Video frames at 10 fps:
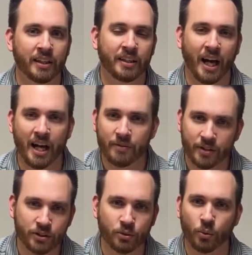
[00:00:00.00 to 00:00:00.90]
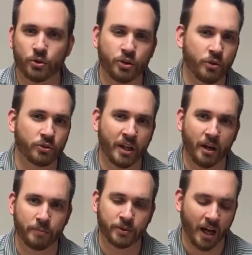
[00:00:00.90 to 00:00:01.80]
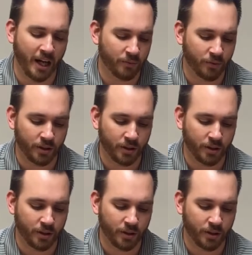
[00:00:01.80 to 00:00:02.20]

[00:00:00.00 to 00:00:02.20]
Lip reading: God restored Job's health. God